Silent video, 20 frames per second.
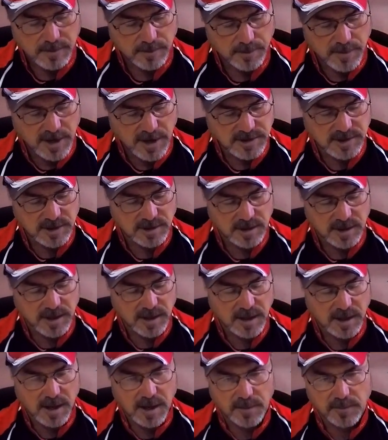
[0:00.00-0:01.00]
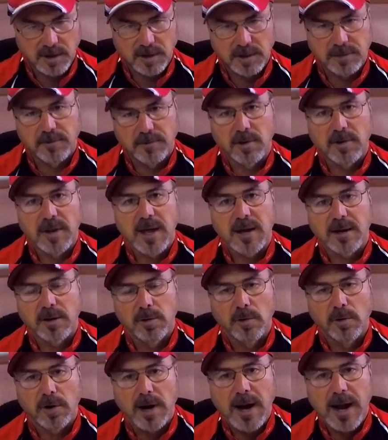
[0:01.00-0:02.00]
Basically, I'm going to throw that
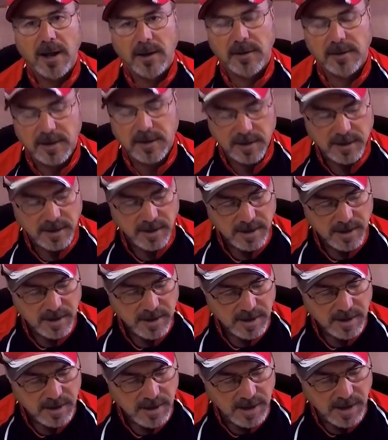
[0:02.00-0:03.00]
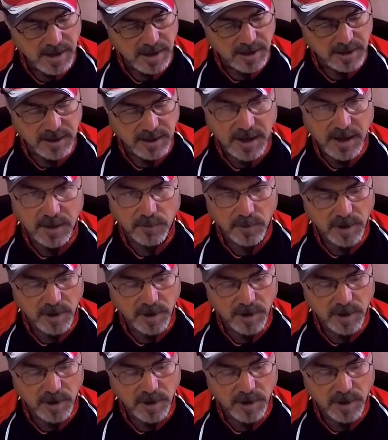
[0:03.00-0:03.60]
lure out, and again,